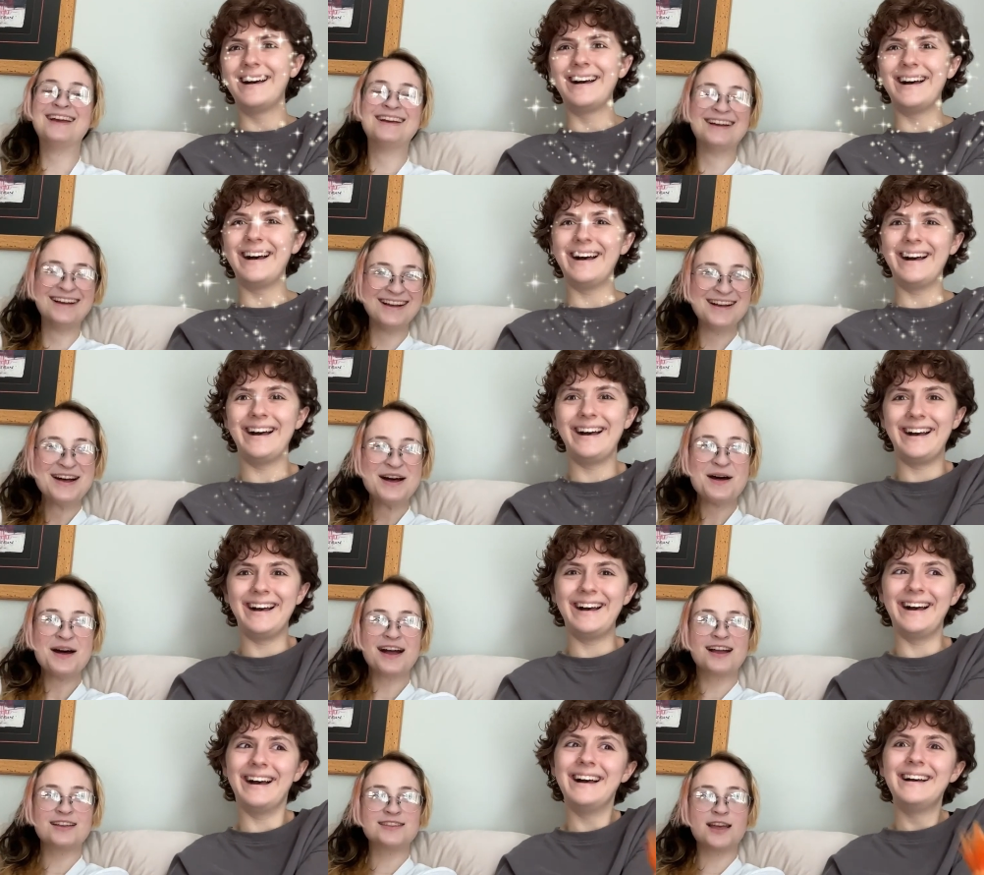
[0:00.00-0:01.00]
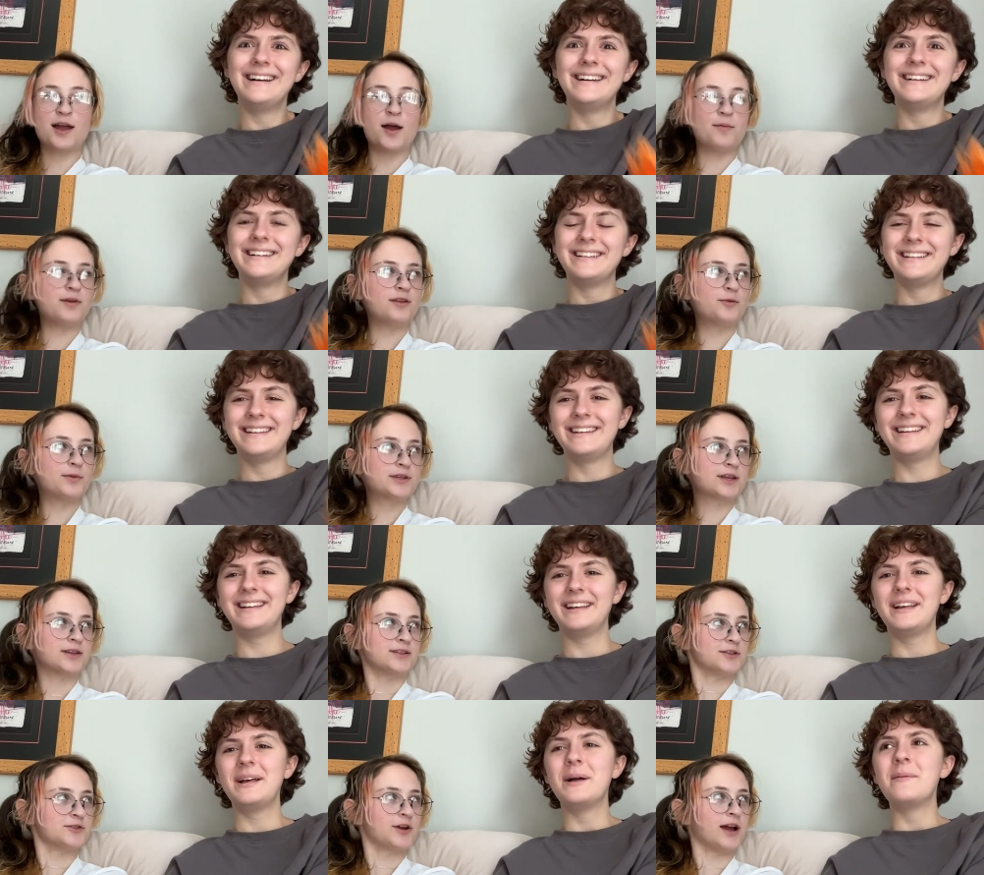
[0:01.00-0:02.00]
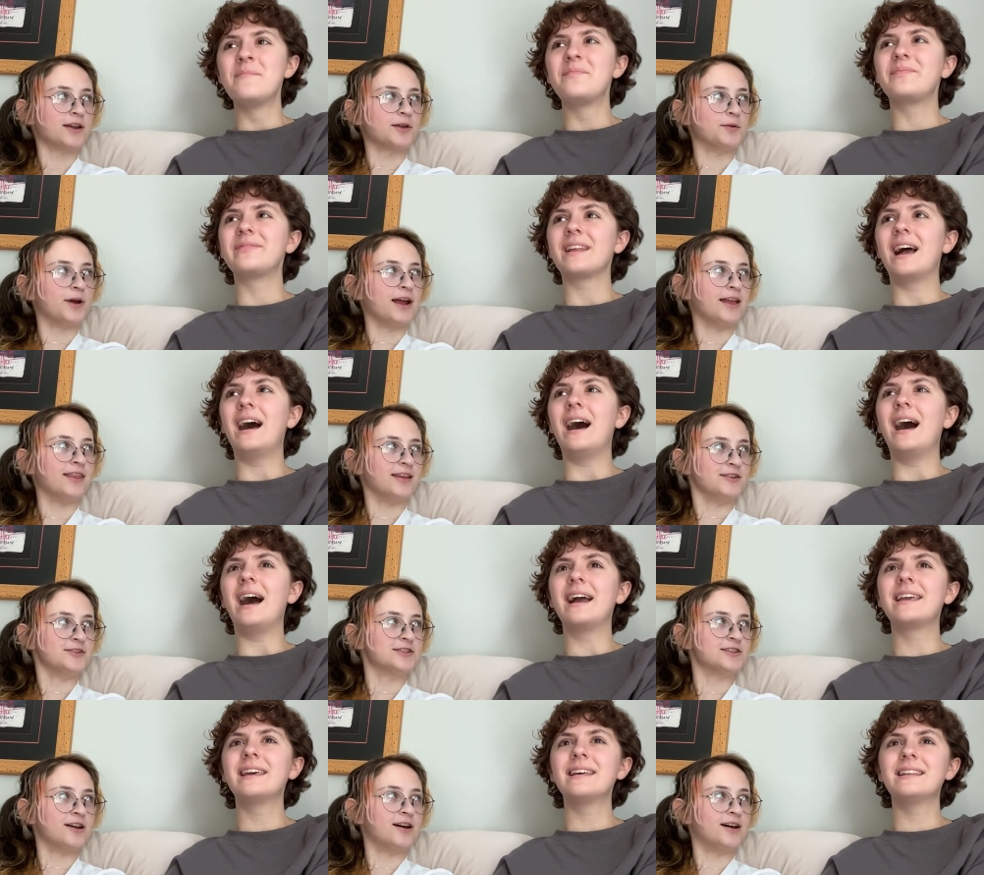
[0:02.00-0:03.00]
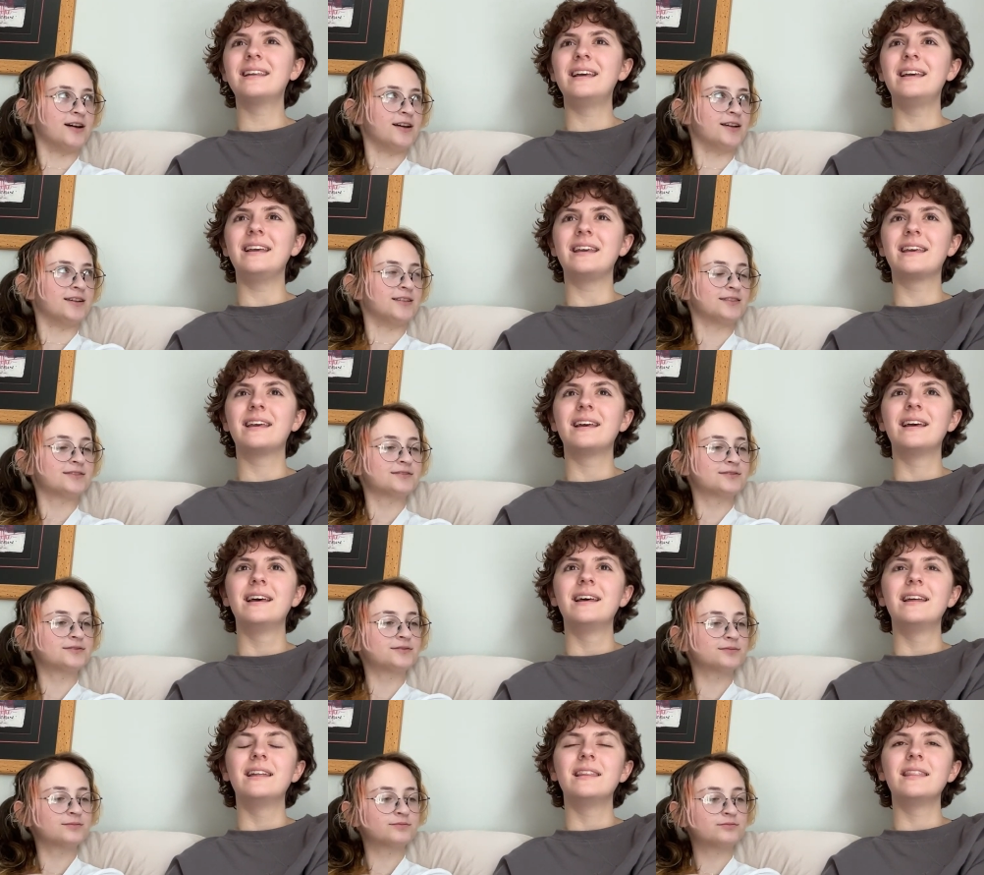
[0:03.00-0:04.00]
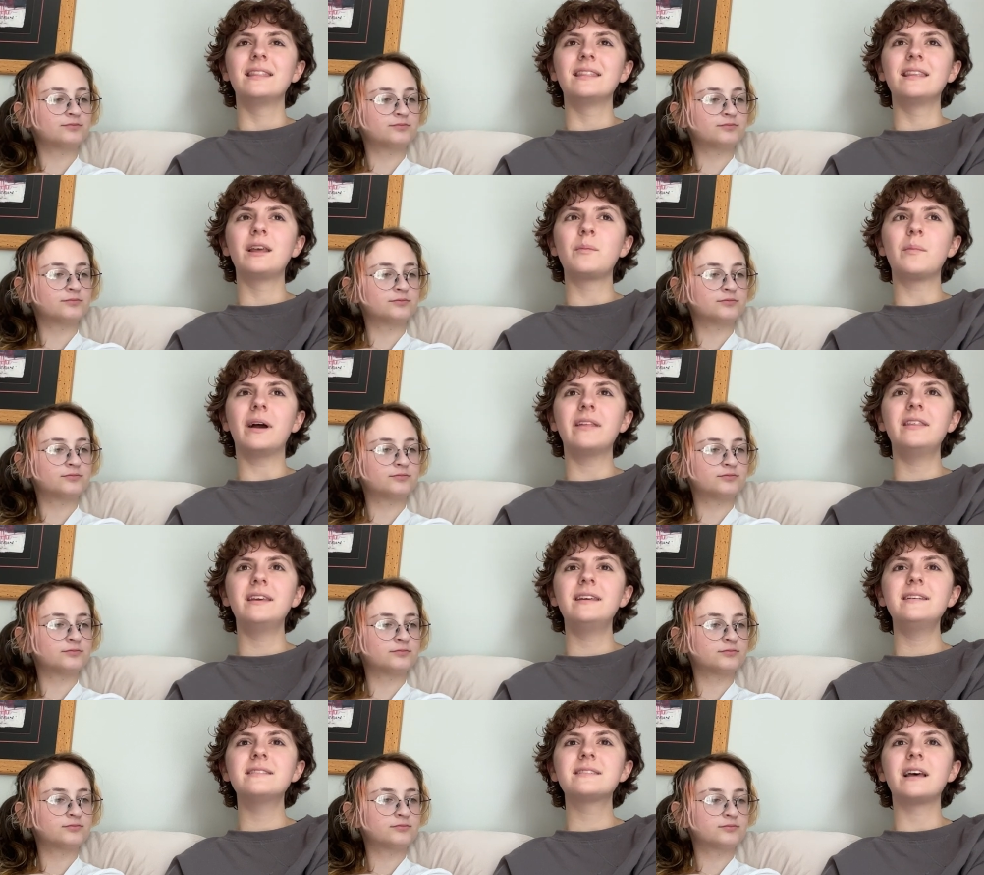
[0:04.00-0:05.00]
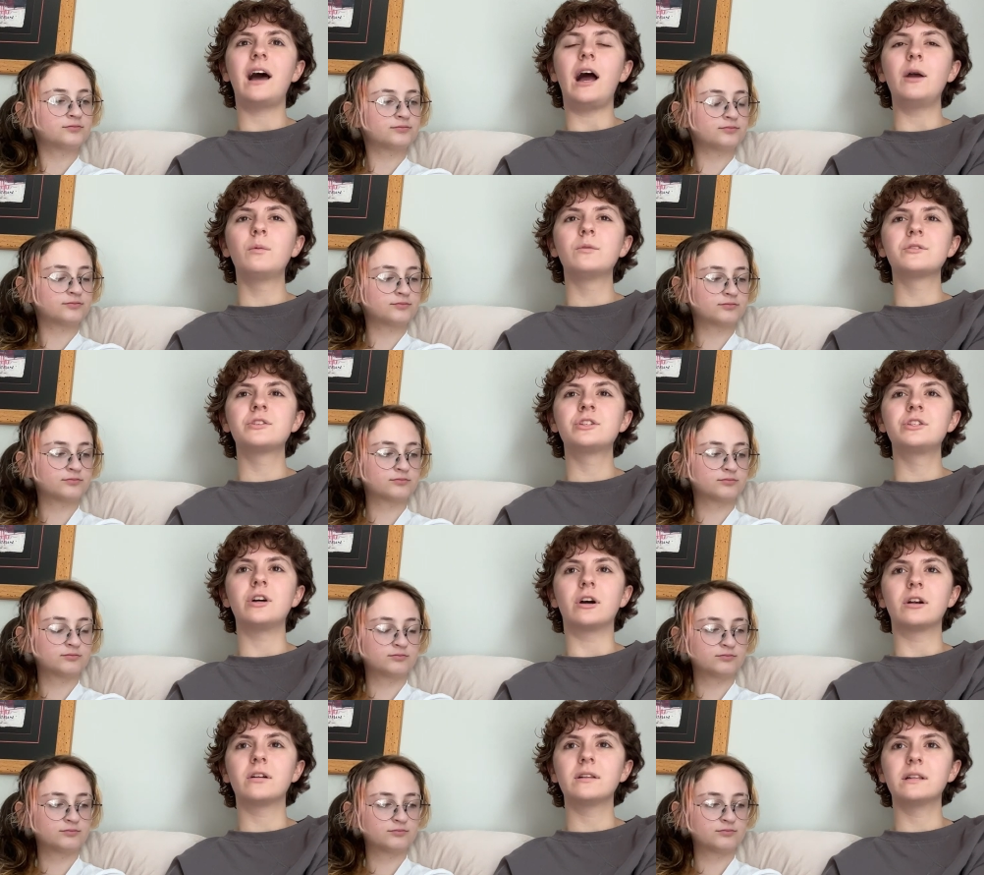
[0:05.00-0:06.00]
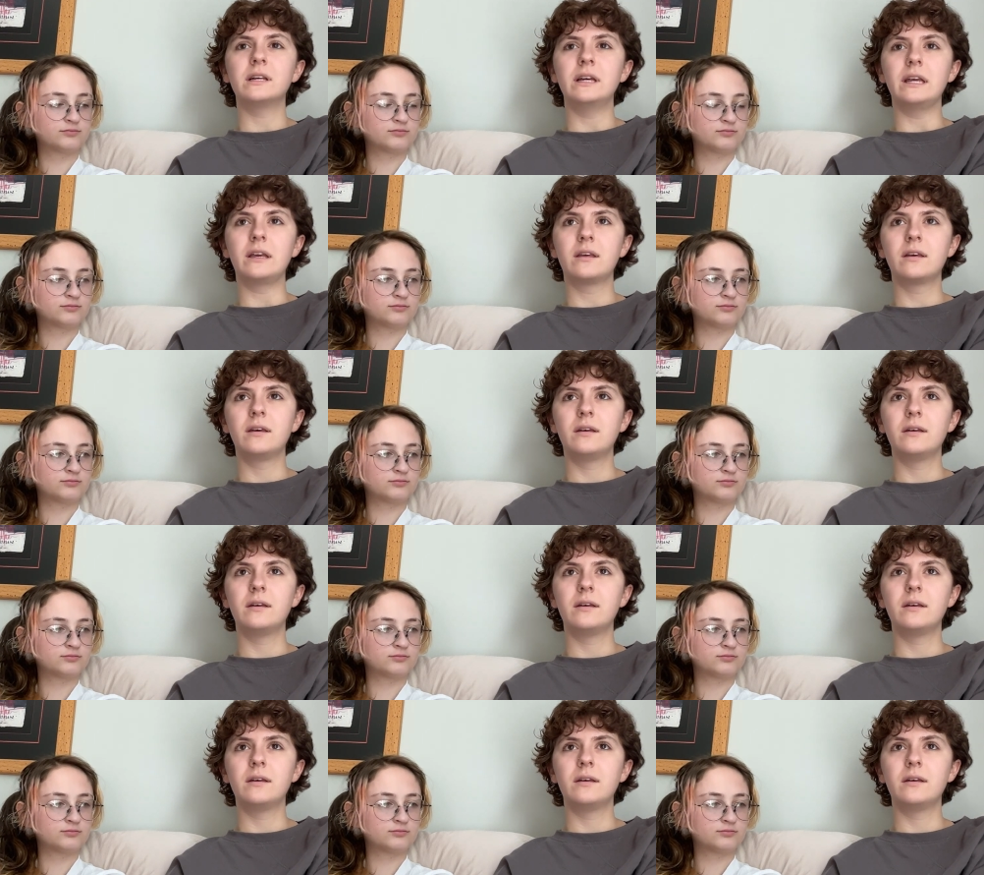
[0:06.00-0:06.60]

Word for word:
Speaker 1: like,
Speaker 2: I mean, you must get distracted, right? And then I get not... like, like my thing is that I will start like